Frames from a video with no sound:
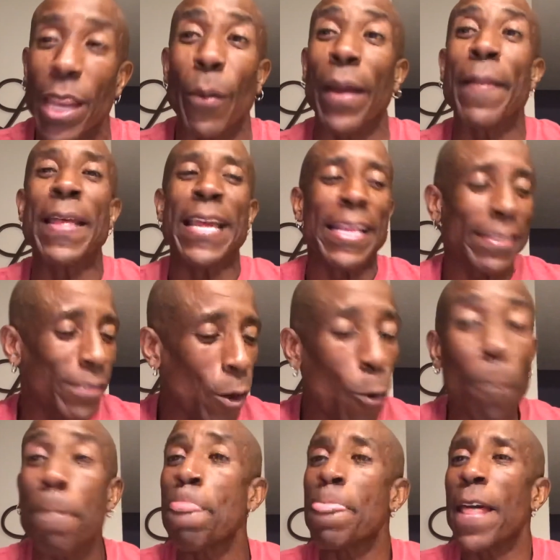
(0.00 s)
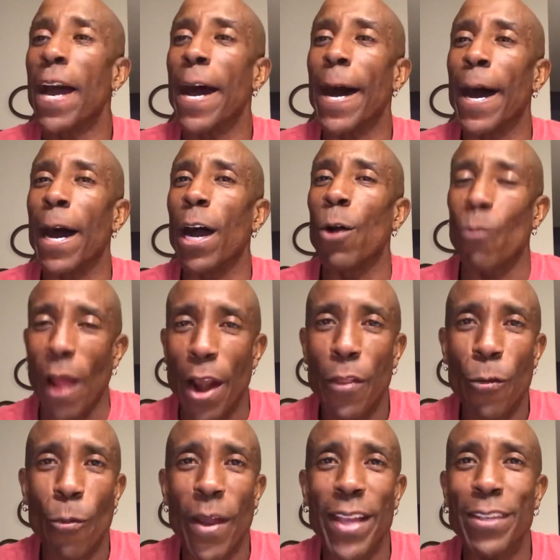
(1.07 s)
Anyway, so uh,
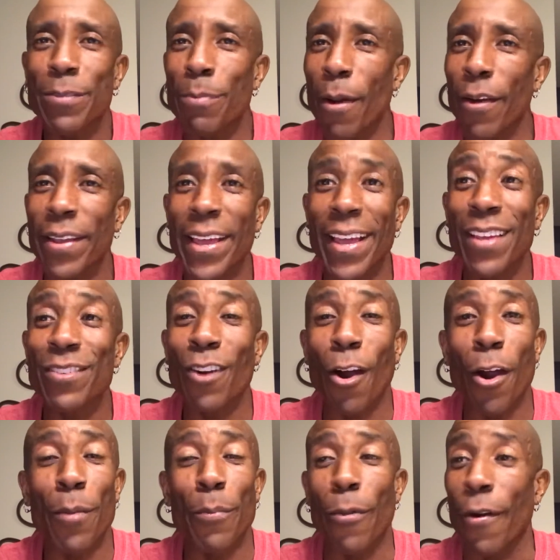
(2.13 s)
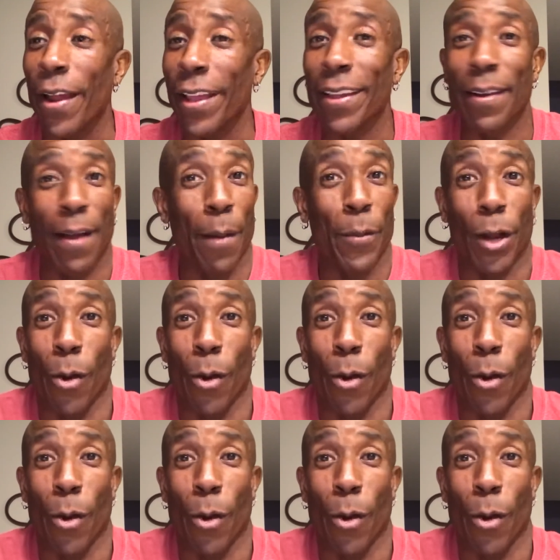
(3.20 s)
ride of the race, Marquez, heartbreak.